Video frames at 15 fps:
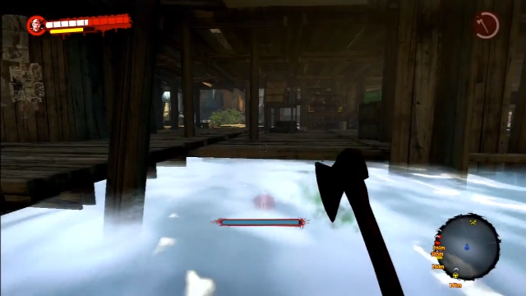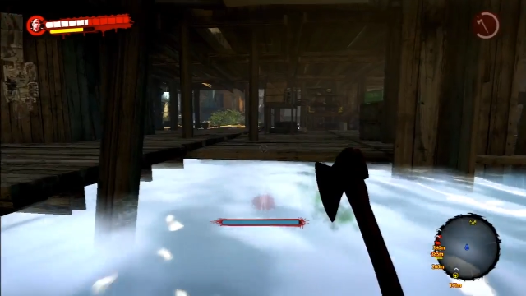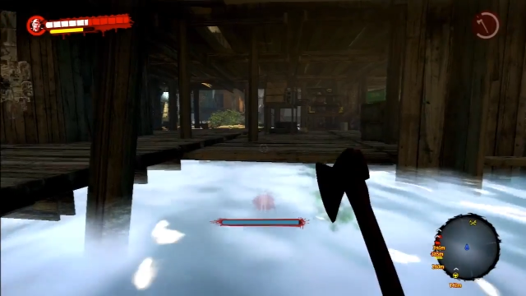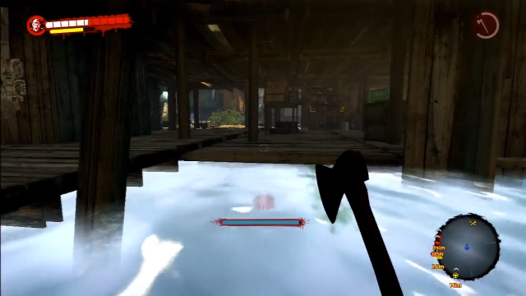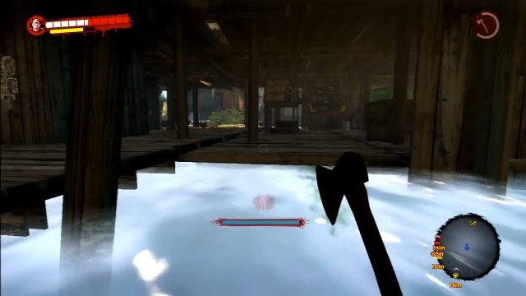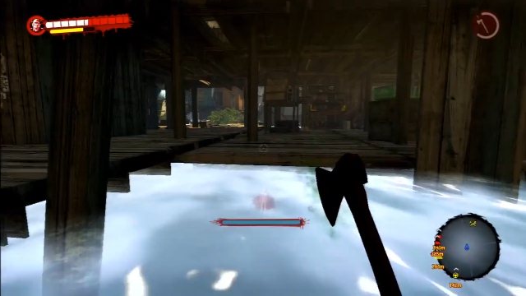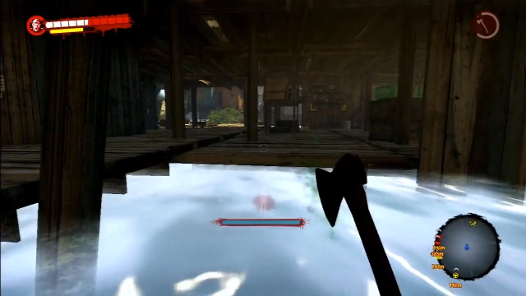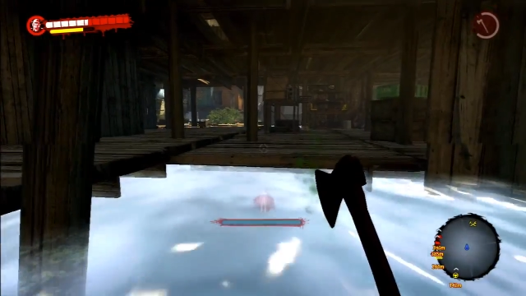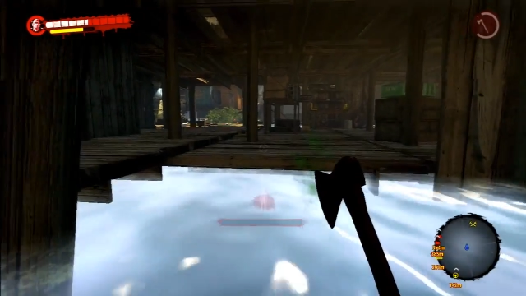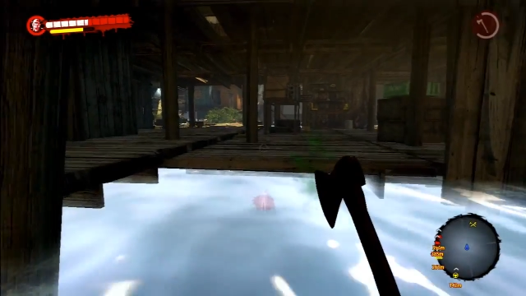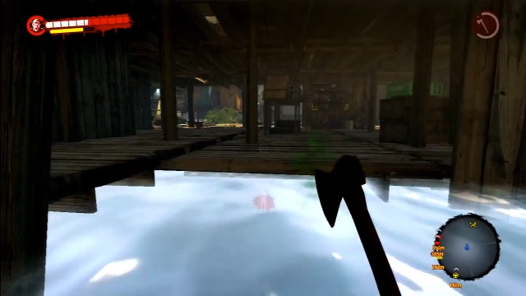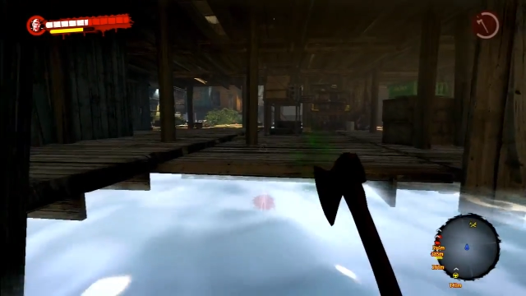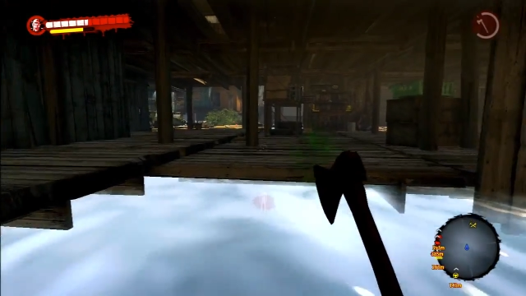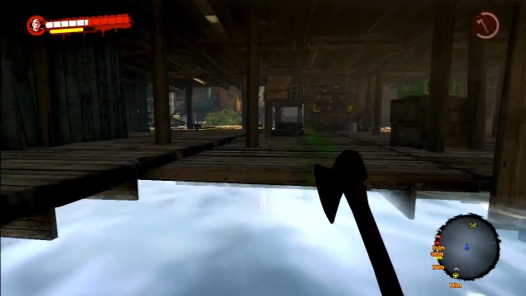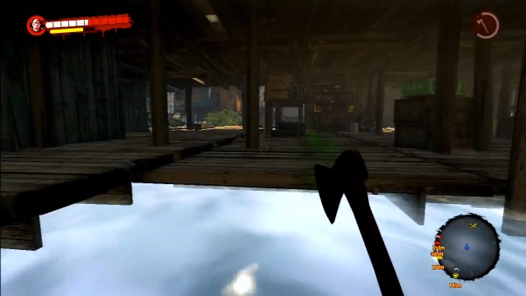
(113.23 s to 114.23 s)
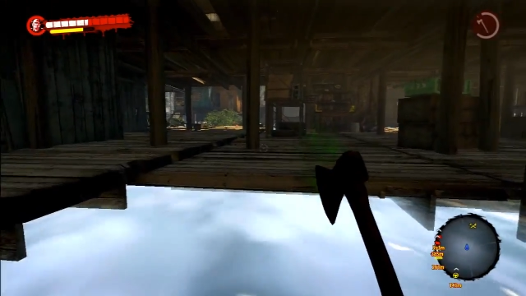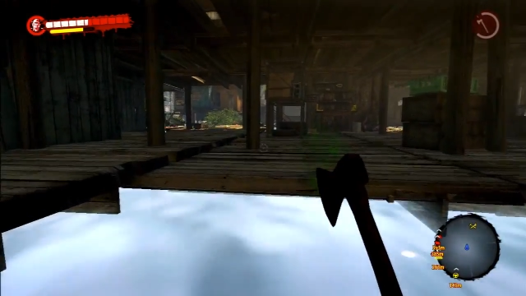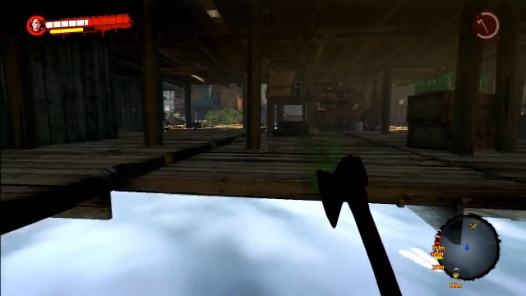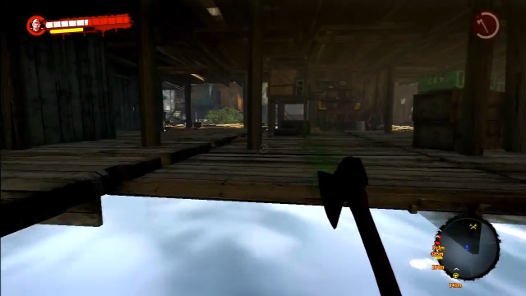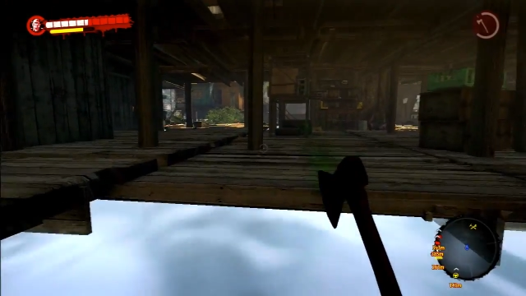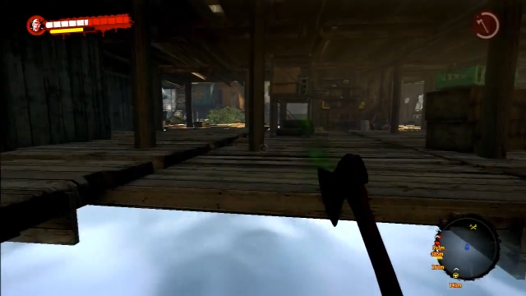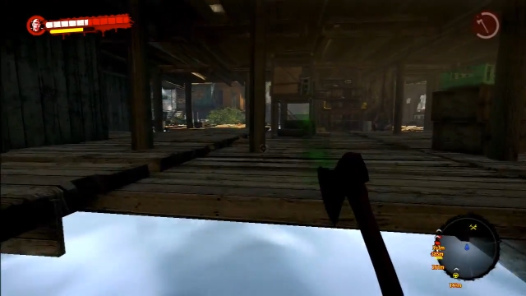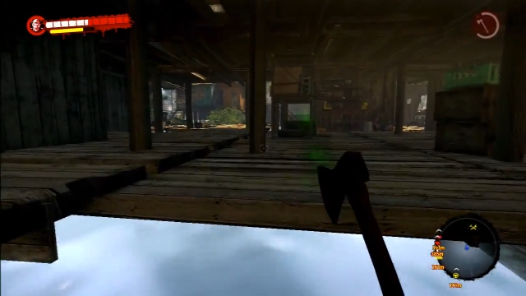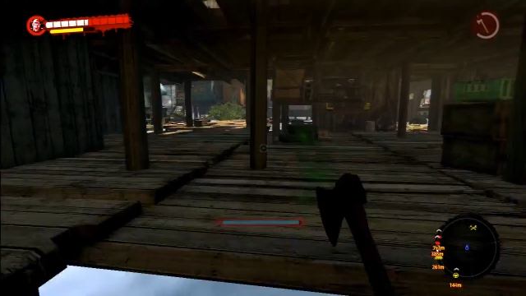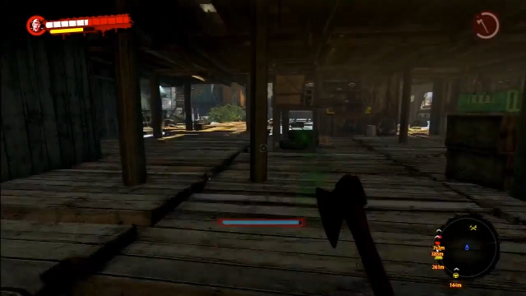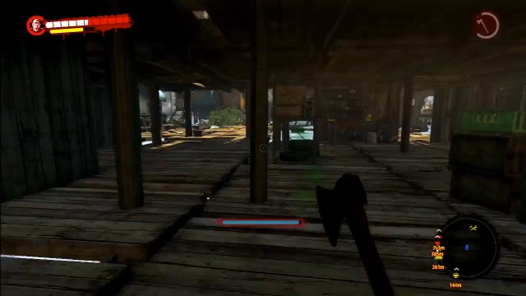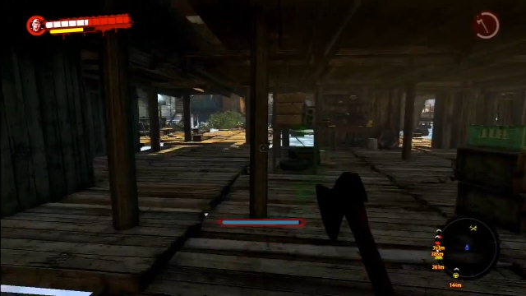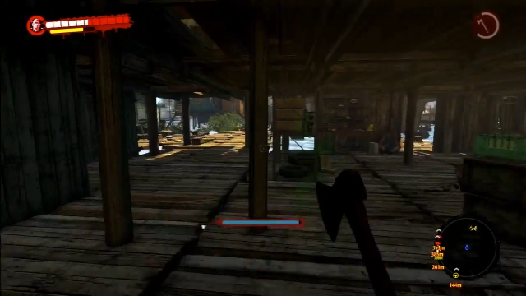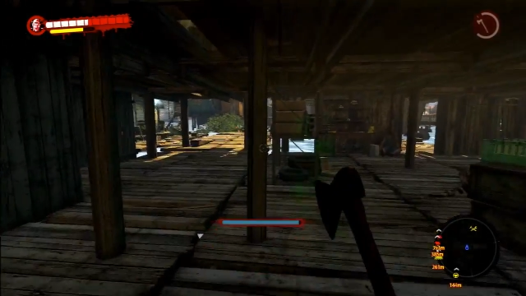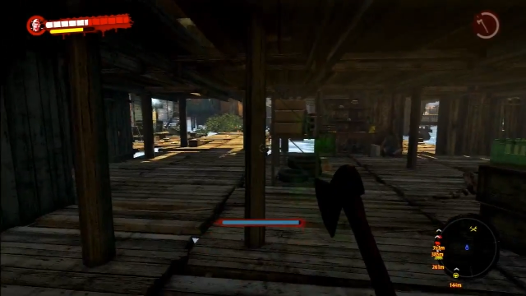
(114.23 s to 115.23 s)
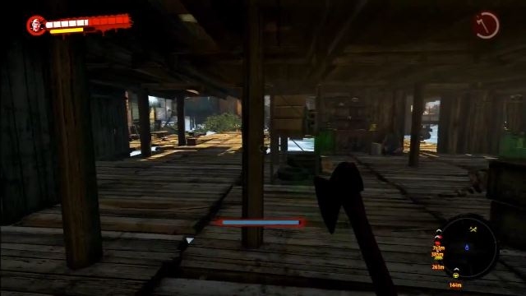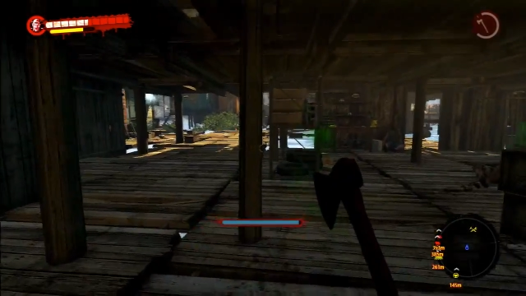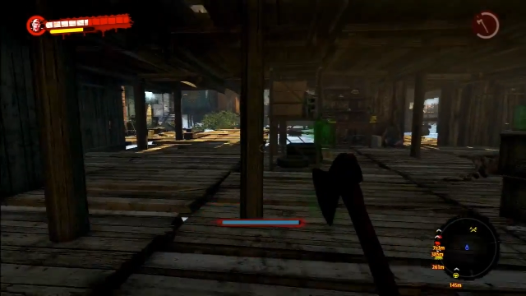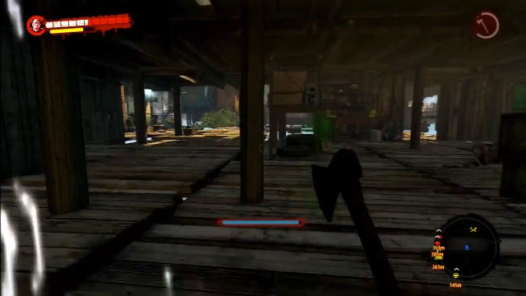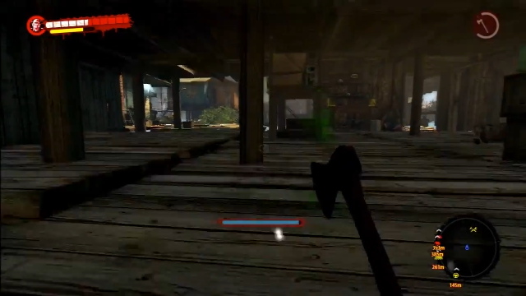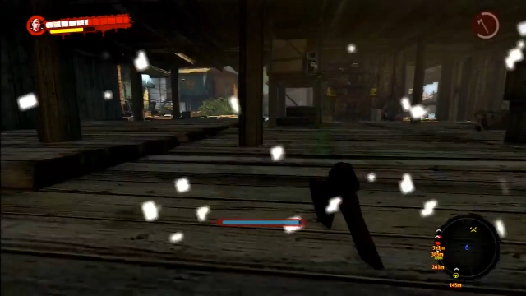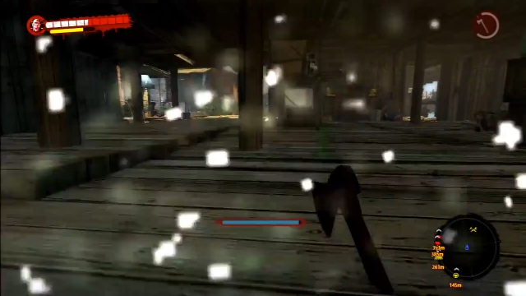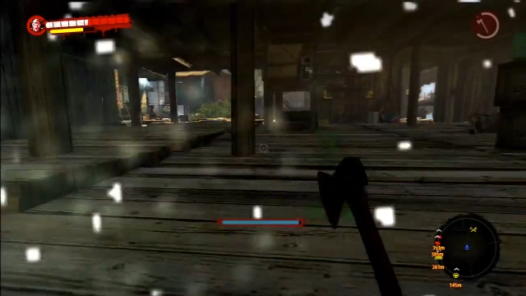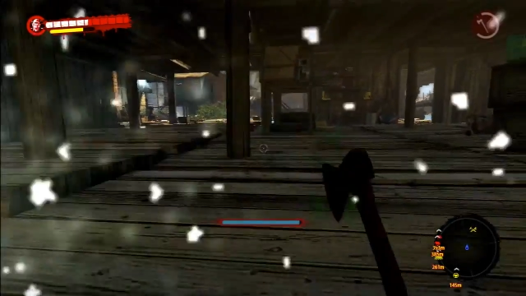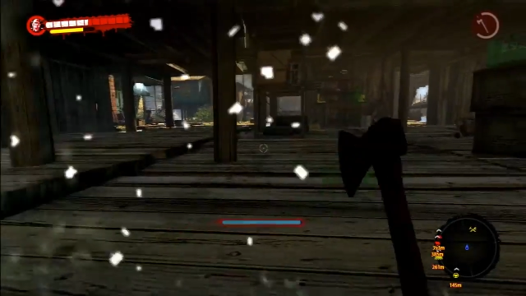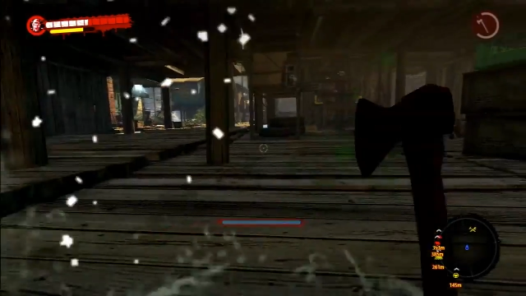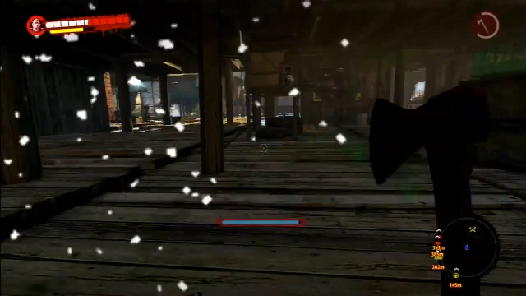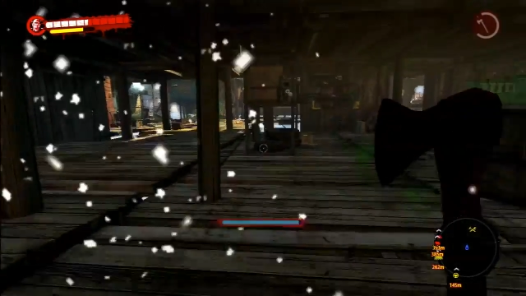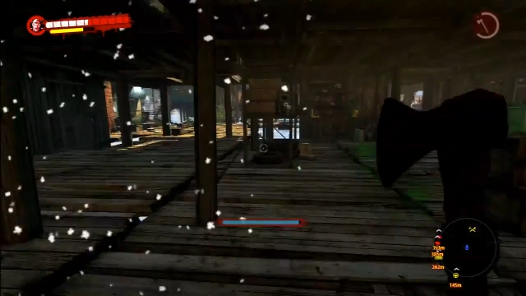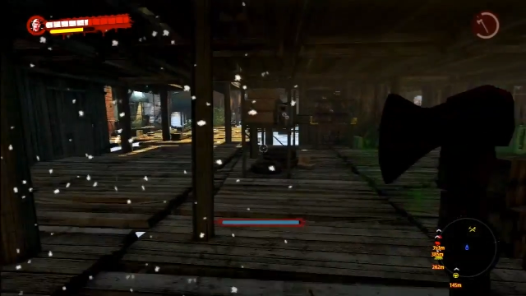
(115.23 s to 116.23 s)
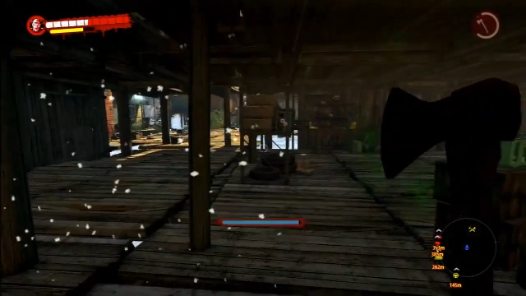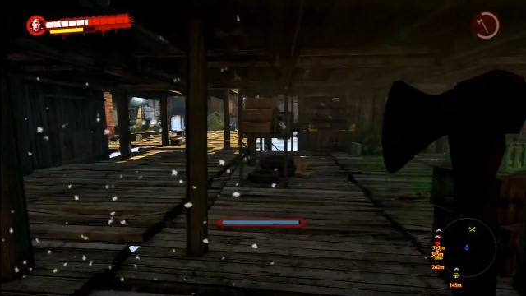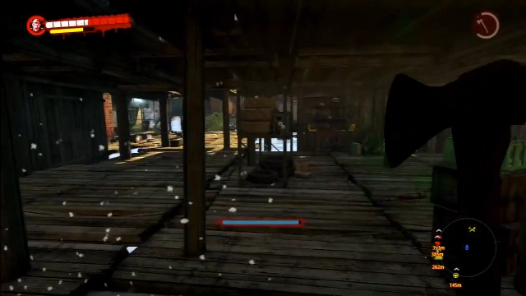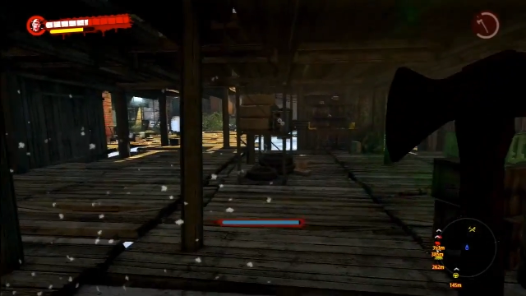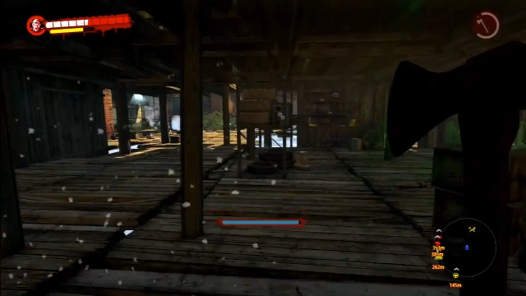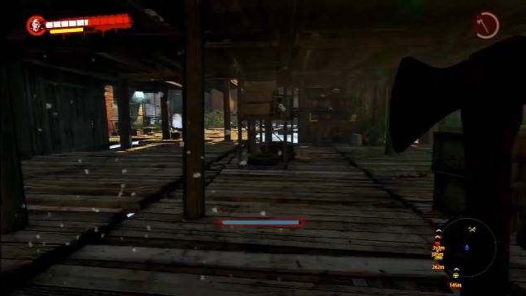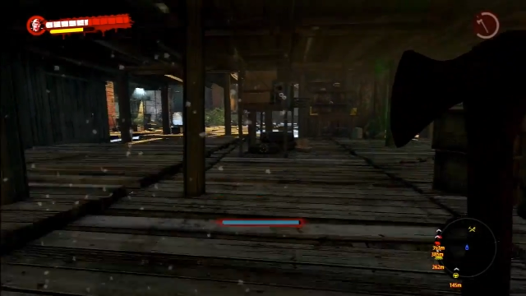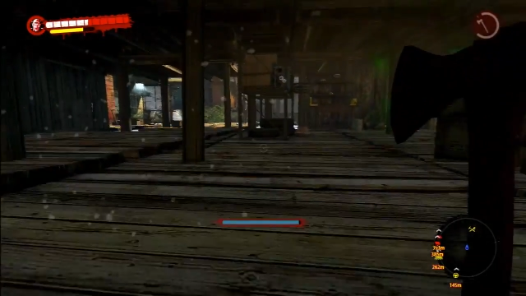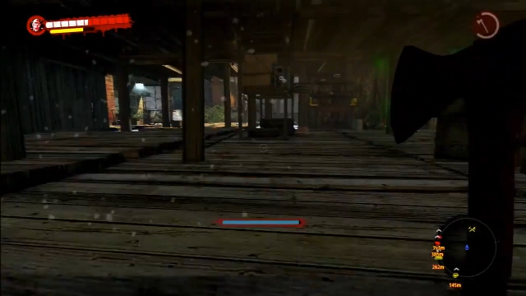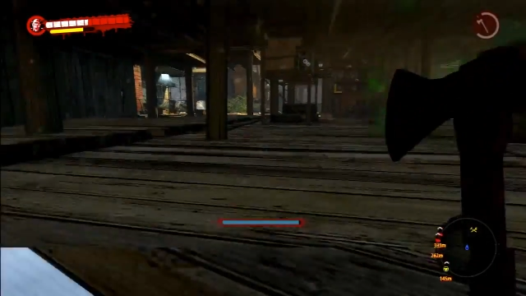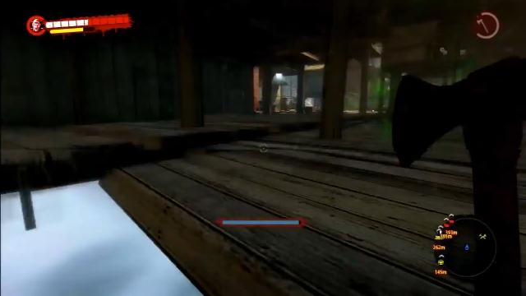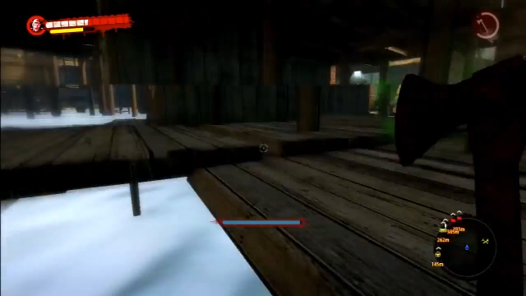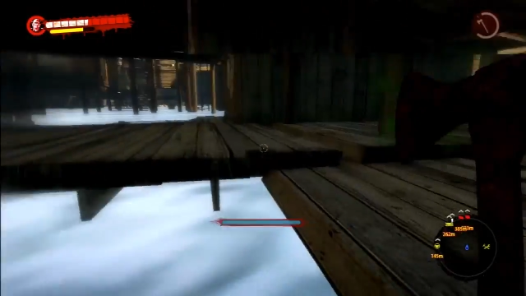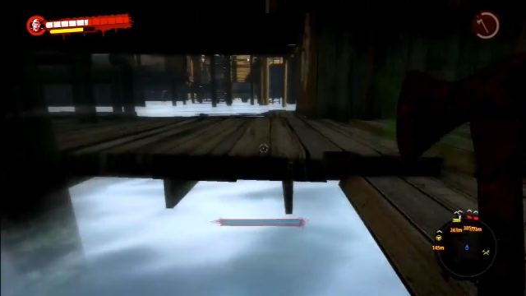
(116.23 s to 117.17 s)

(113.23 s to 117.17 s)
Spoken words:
(no speaker visible)